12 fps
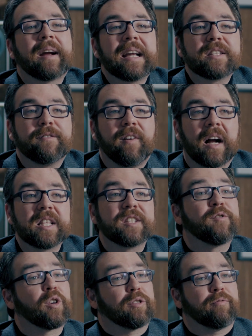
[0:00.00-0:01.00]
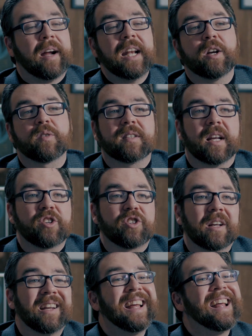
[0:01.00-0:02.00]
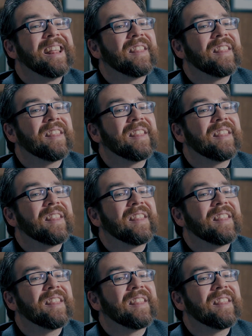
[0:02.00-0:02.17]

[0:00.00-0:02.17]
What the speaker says: to raise funds for the radio station,